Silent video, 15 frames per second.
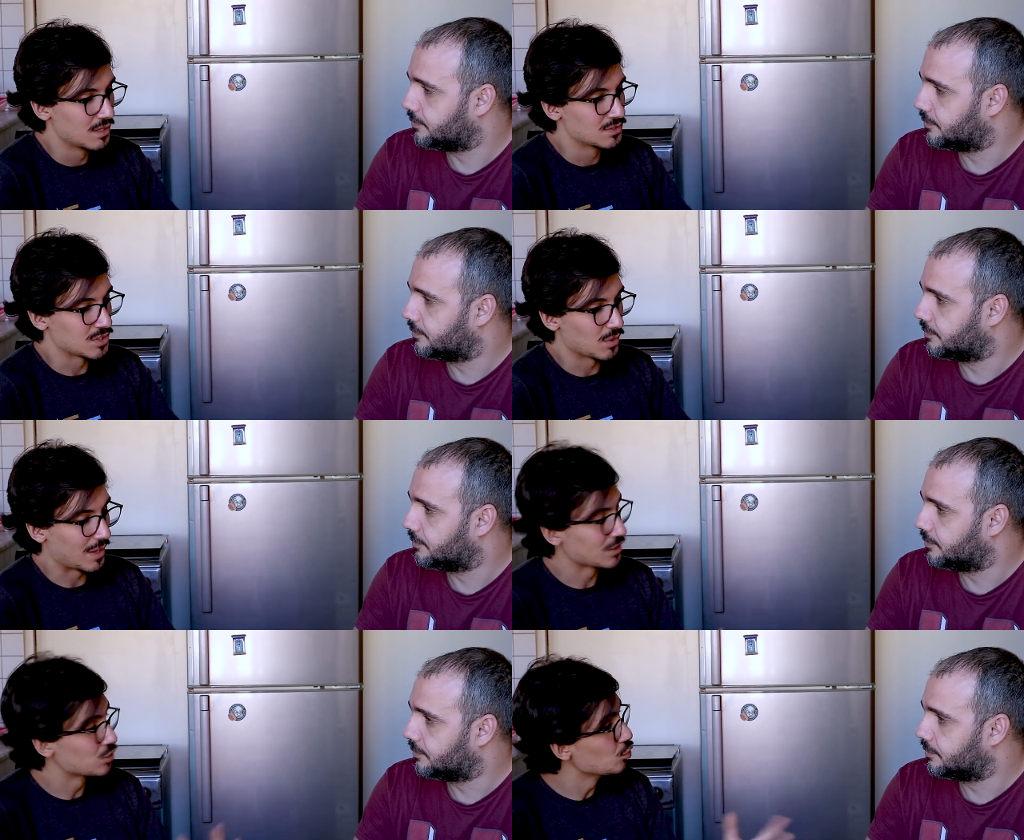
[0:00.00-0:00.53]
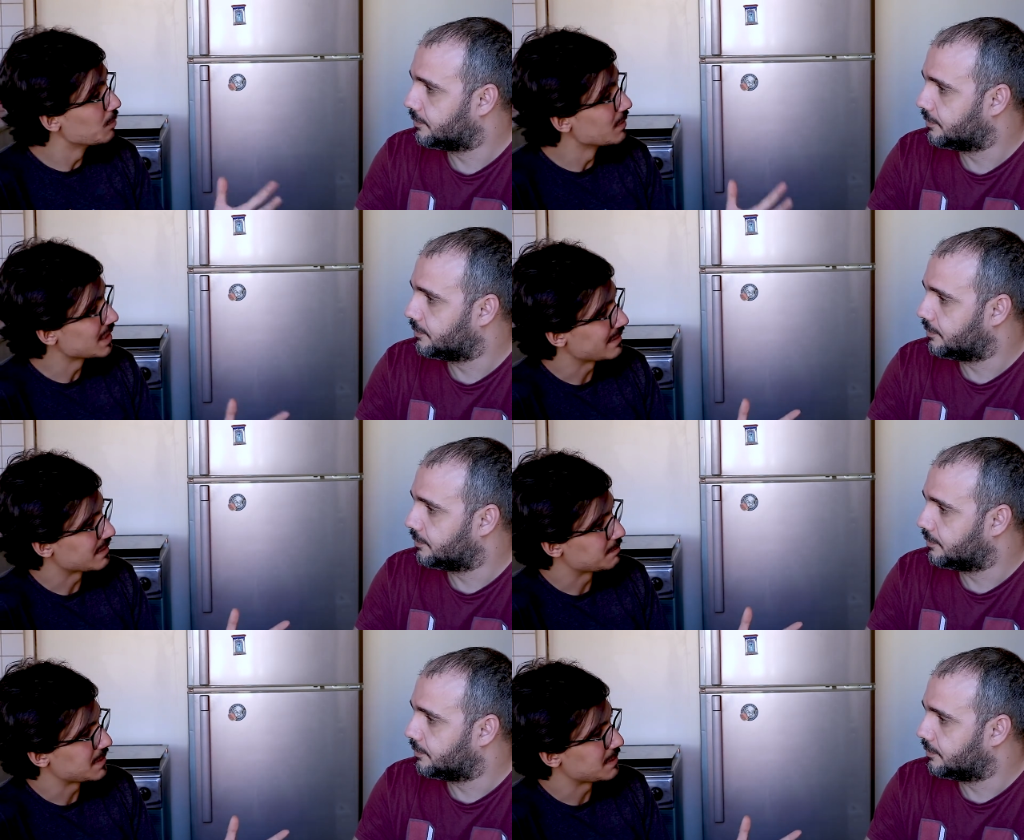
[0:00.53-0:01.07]
Speaker 1: so I do
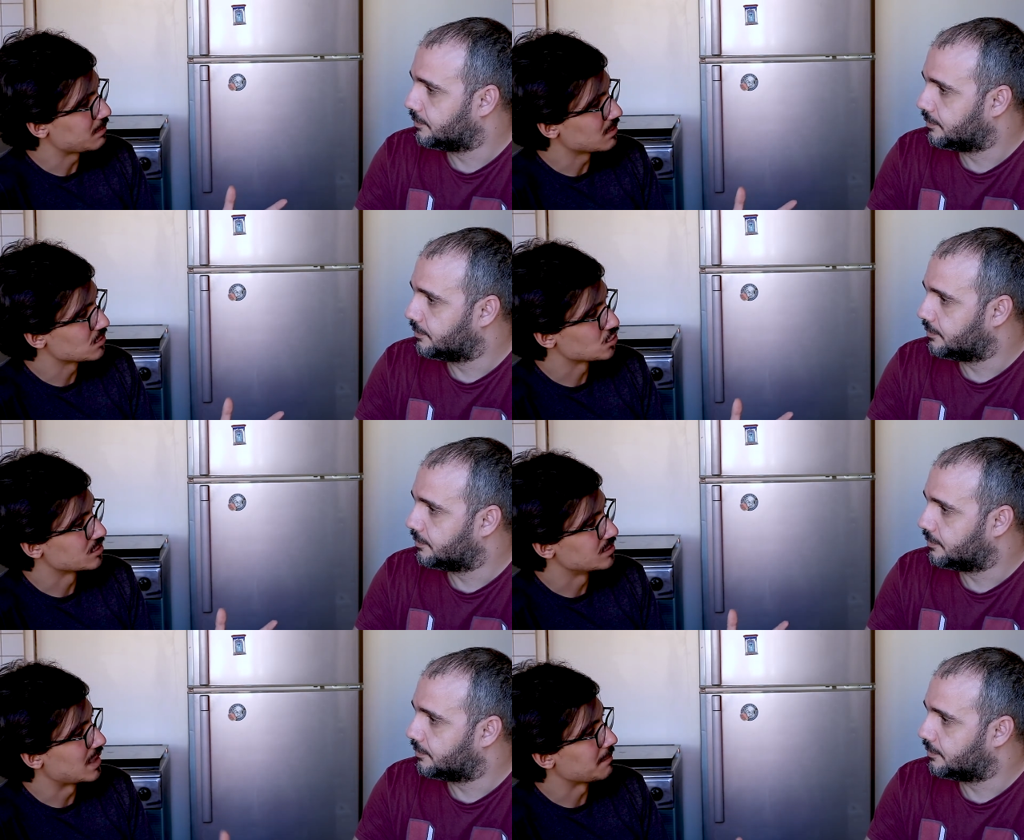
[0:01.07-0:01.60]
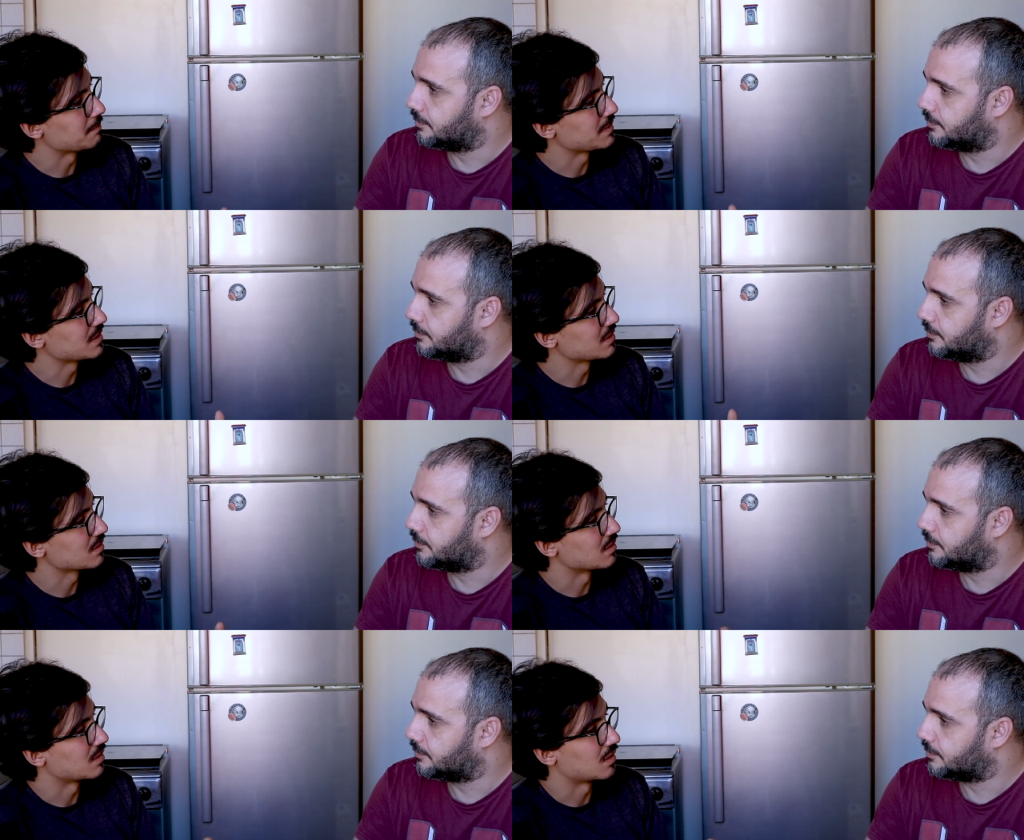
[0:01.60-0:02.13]
believe that people should not
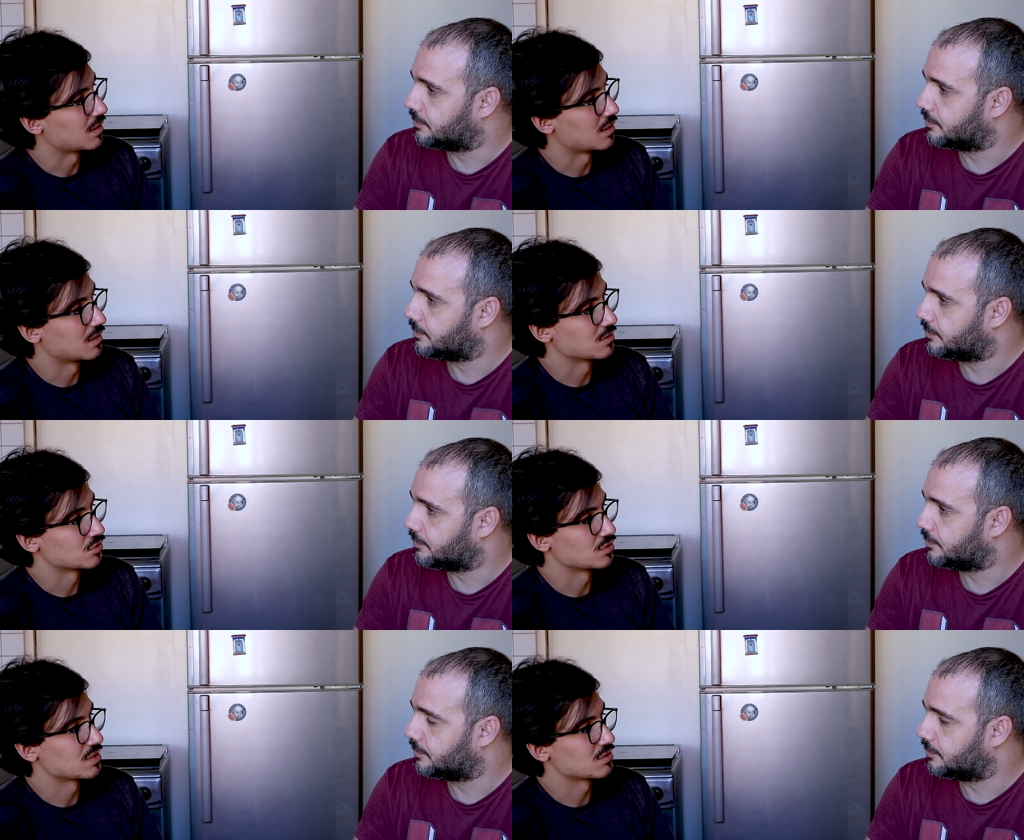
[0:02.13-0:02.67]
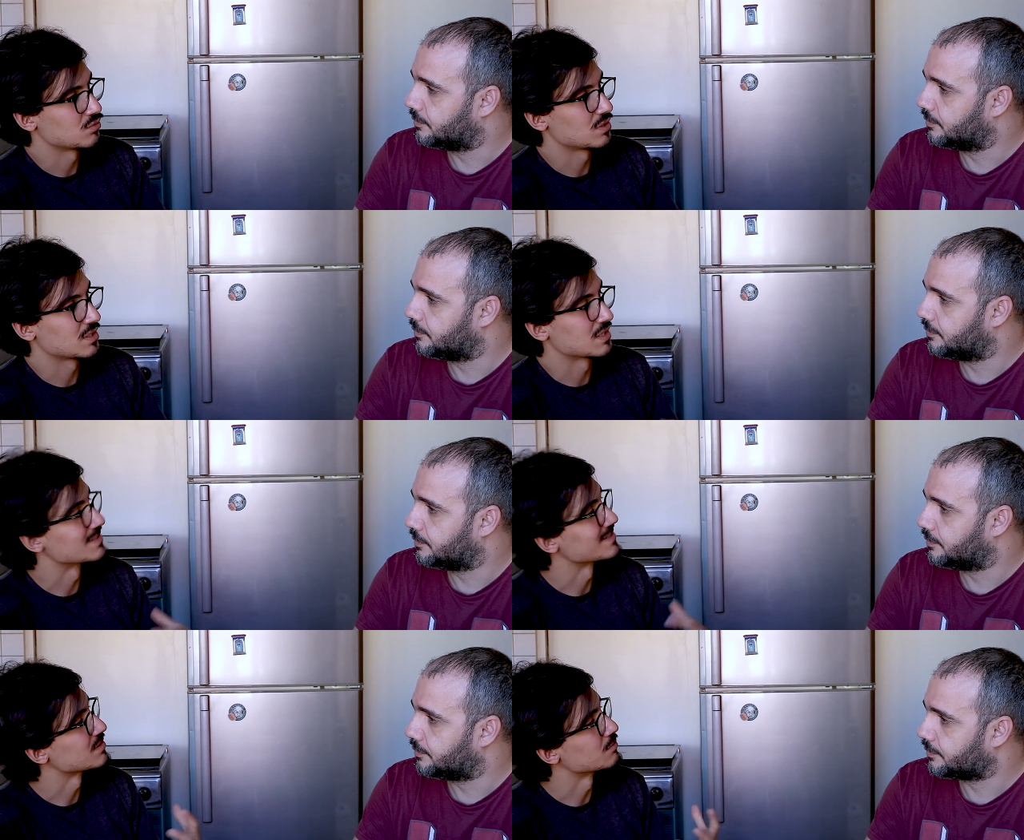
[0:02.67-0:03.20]
be uh, should not
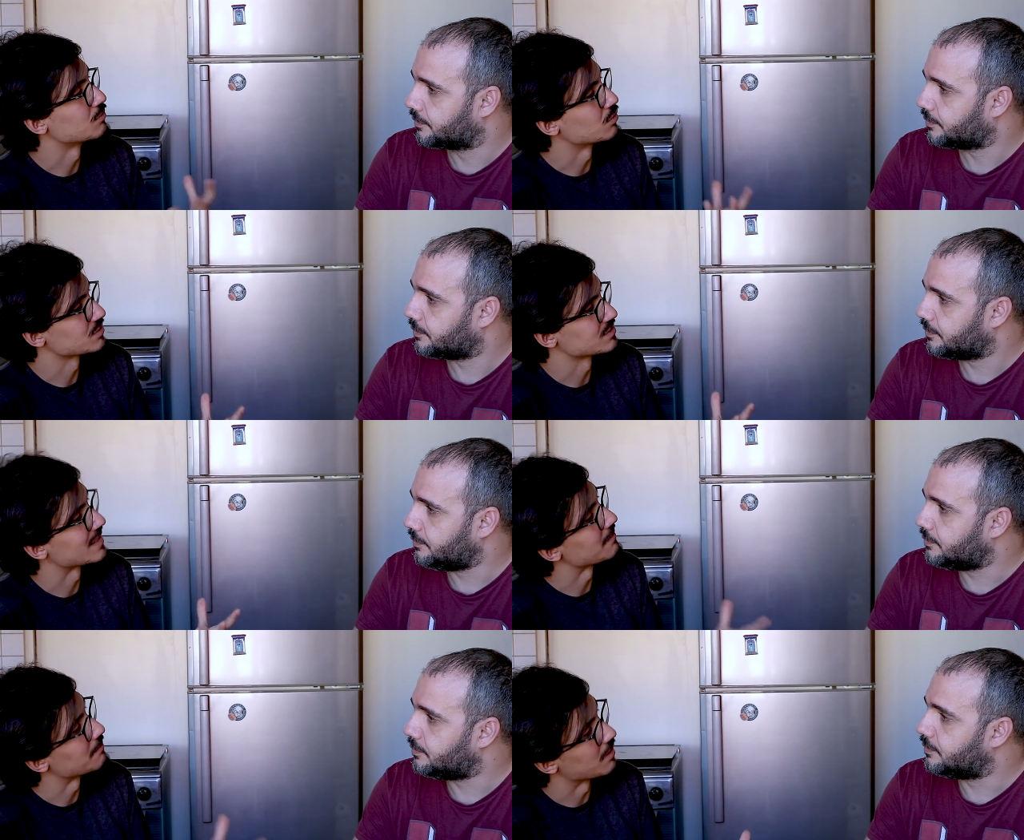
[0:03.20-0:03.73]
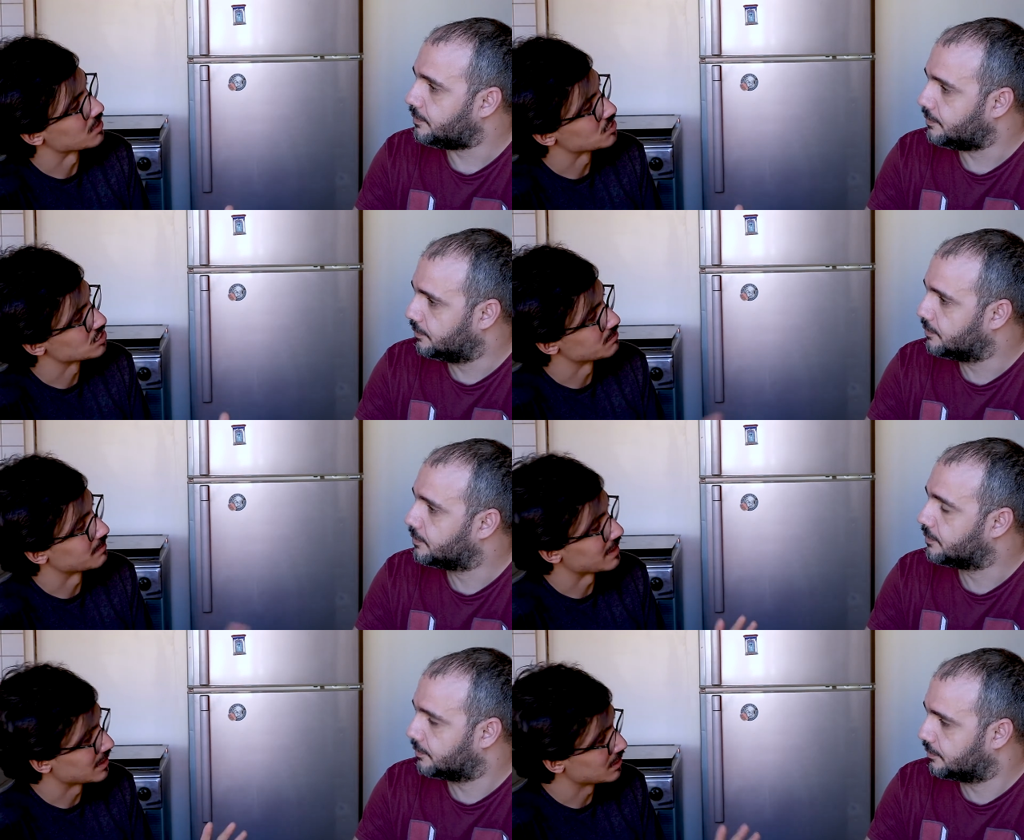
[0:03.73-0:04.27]
really consider borders that
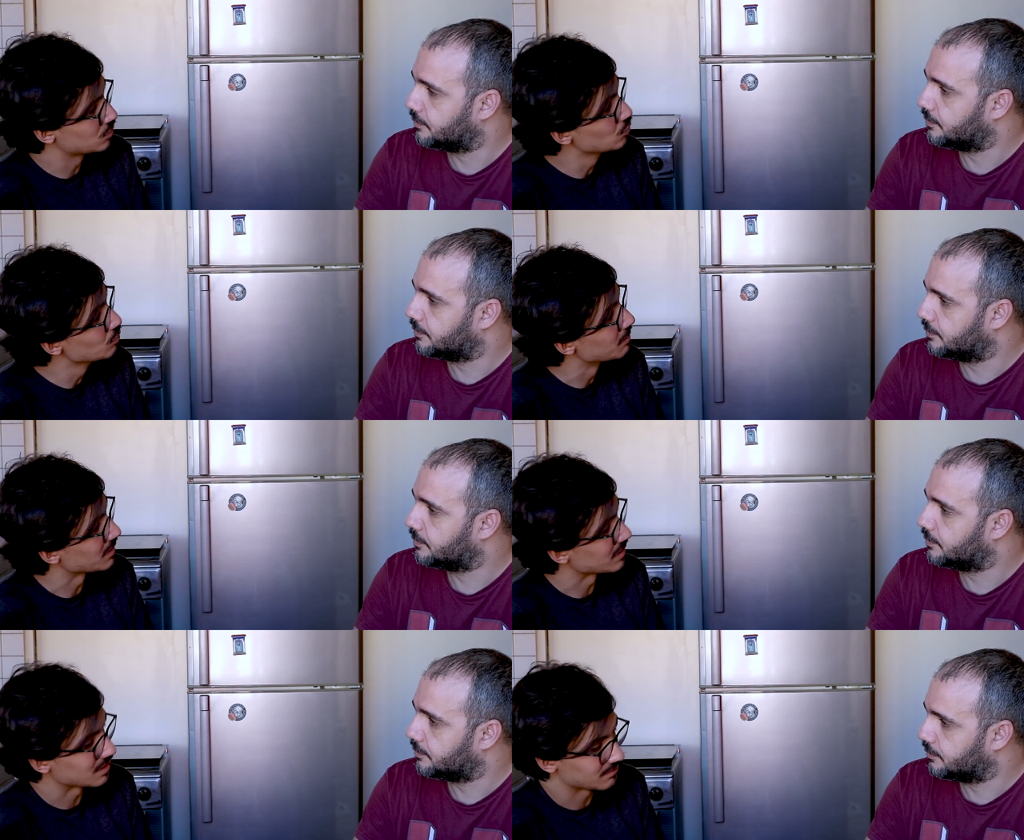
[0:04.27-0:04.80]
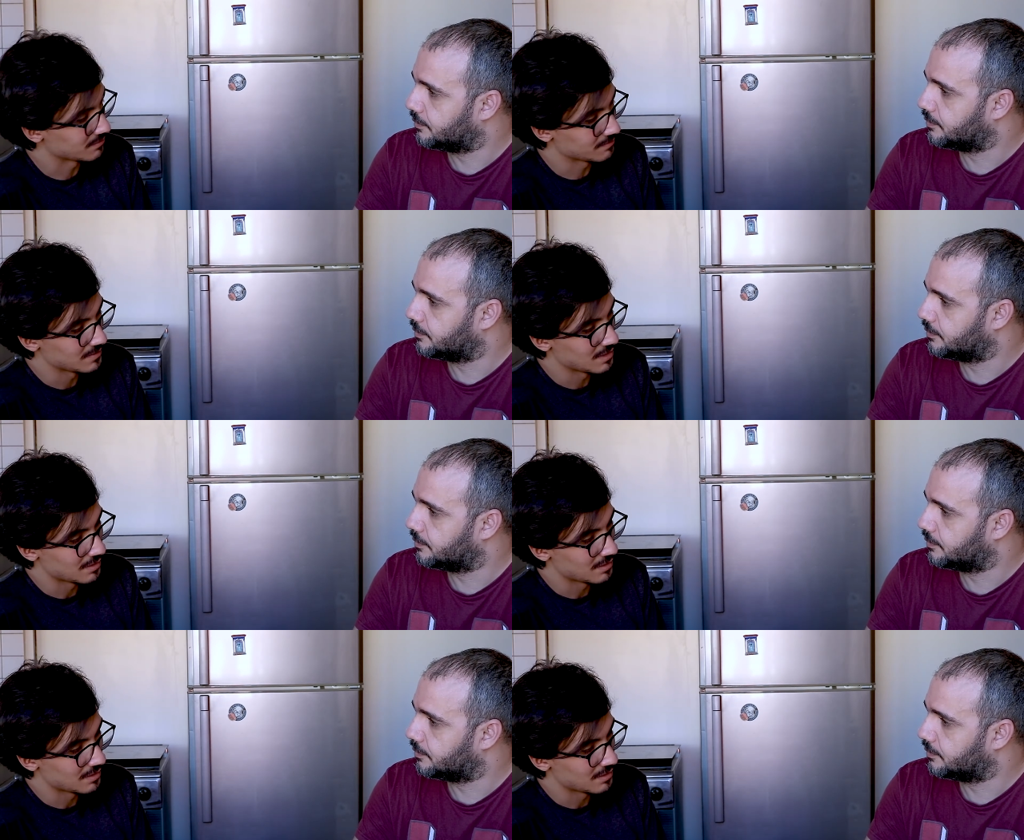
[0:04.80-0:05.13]
much, but I do believe